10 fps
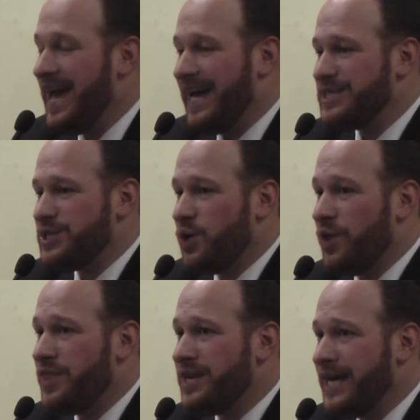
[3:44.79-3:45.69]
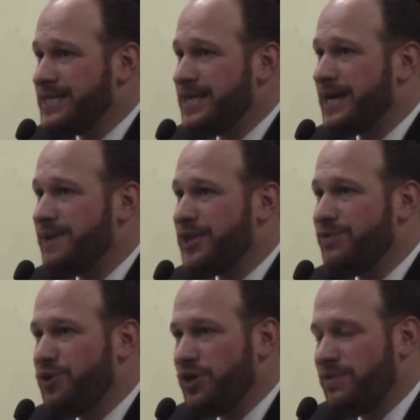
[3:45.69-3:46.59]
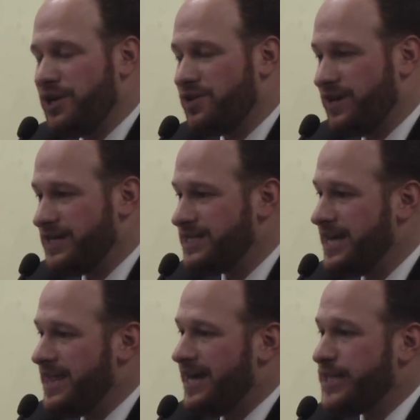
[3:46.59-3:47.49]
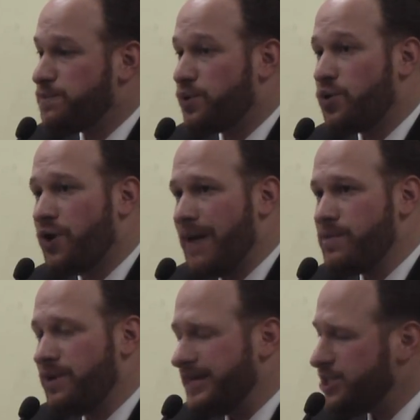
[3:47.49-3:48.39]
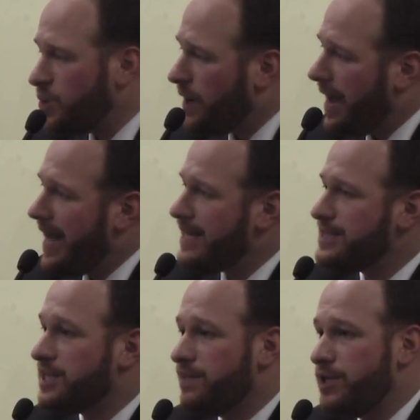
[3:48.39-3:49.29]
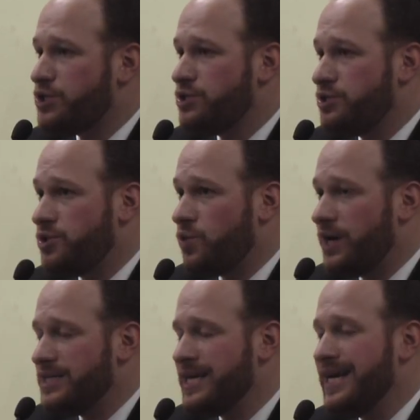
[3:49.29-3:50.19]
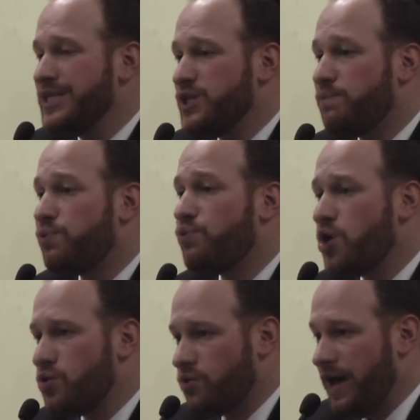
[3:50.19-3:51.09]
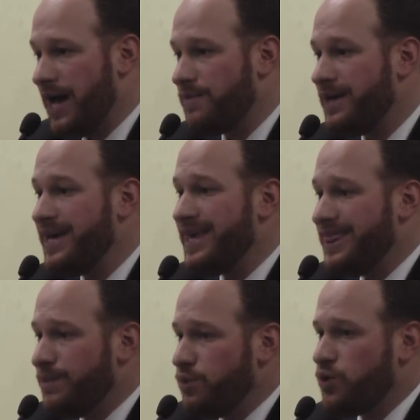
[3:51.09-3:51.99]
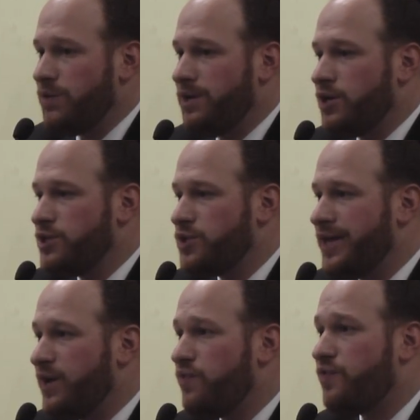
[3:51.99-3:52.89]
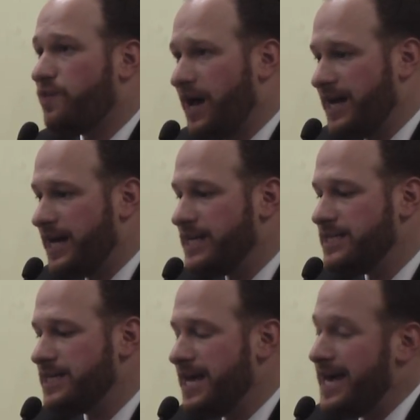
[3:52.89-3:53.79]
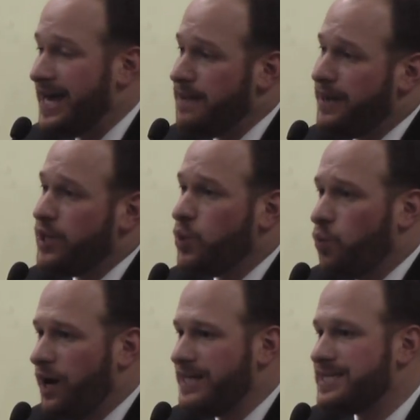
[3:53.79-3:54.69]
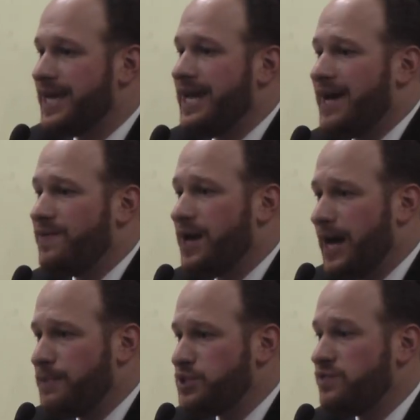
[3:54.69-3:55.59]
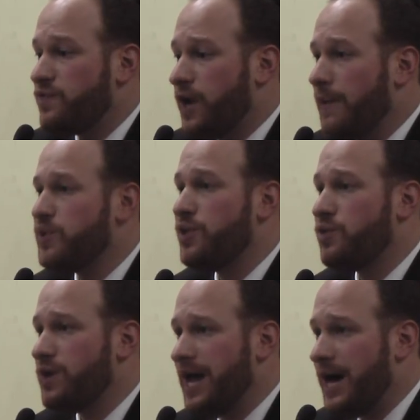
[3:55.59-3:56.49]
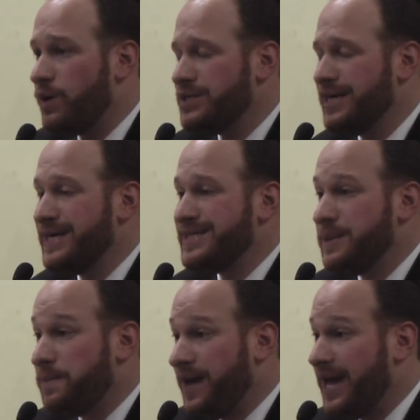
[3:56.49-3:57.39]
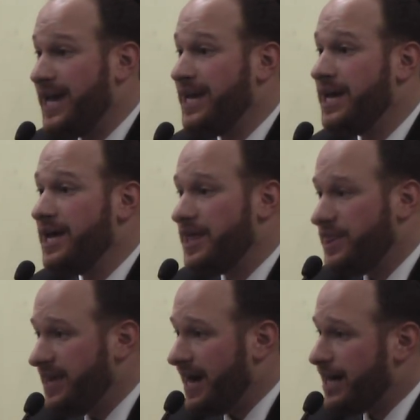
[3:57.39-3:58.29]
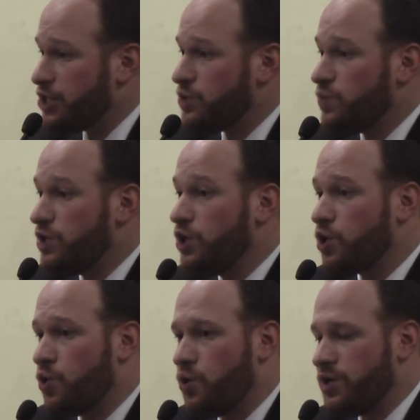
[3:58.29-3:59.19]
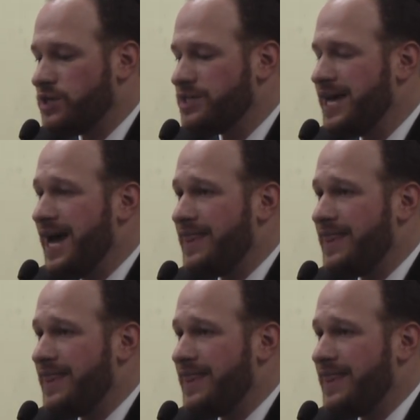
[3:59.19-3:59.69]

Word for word: And so the nice thing about the Muni Meter is that it's programmable. And so what I asked the commissioner to do was to program the Muni Meter so that on Fridays, anybody who wants can have an option for up to three hours to pay the actual quarters.